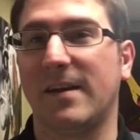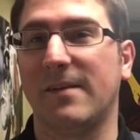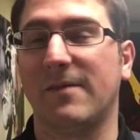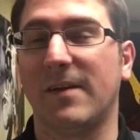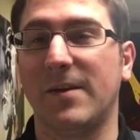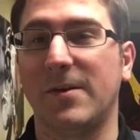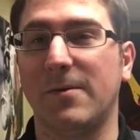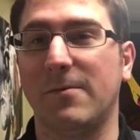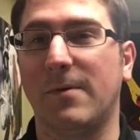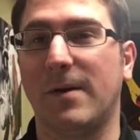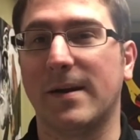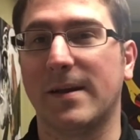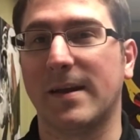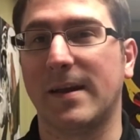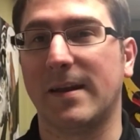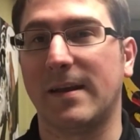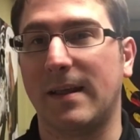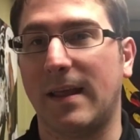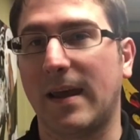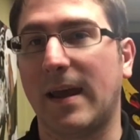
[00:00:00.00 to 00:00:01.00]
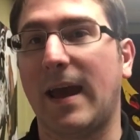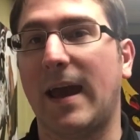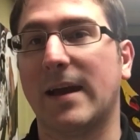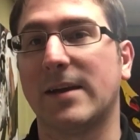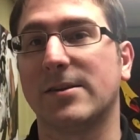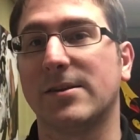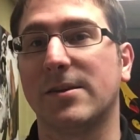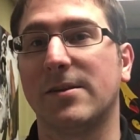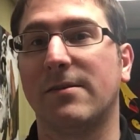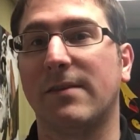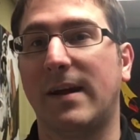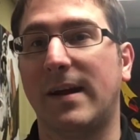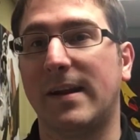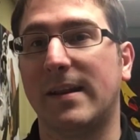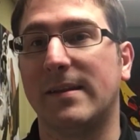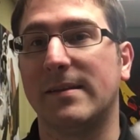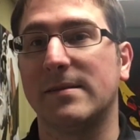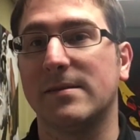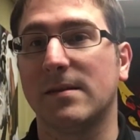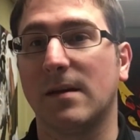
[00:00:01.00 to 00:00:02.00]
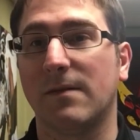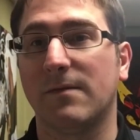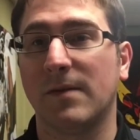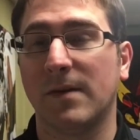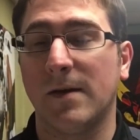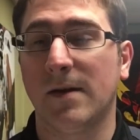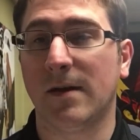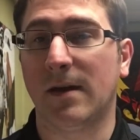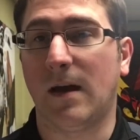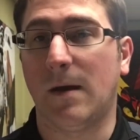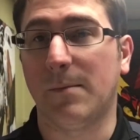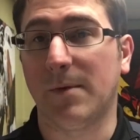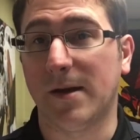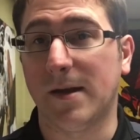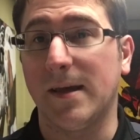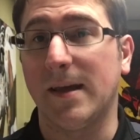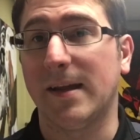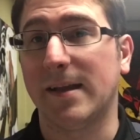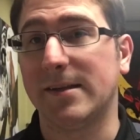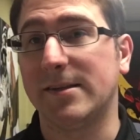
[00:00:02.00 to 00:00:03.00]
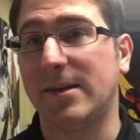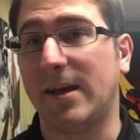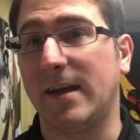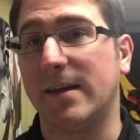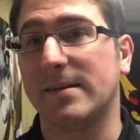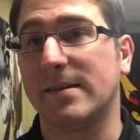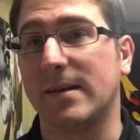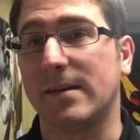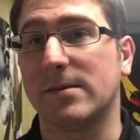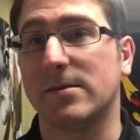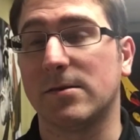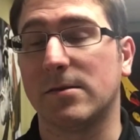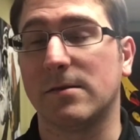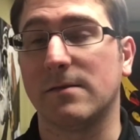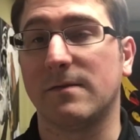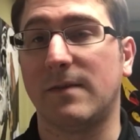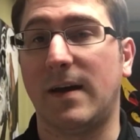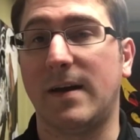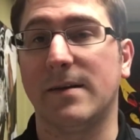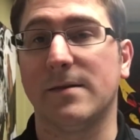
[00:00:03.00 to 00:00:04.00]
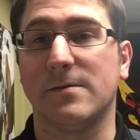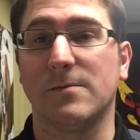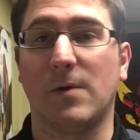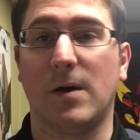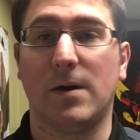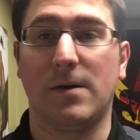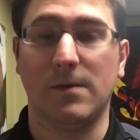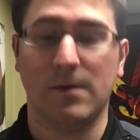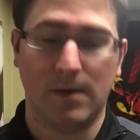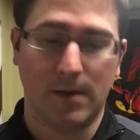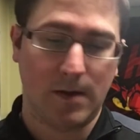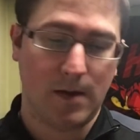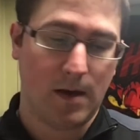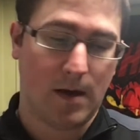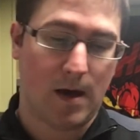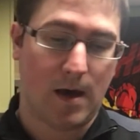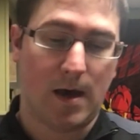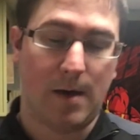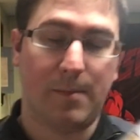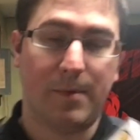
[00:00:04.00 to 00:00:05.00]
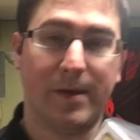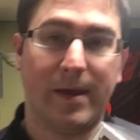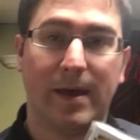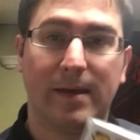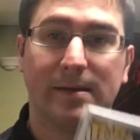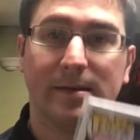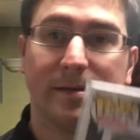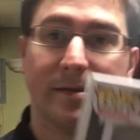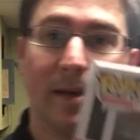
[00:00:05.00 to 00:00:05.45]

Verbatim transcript: If I do want to get it like actually graded and stuff, I'm going to get it JSA certified as well. But yeah, this is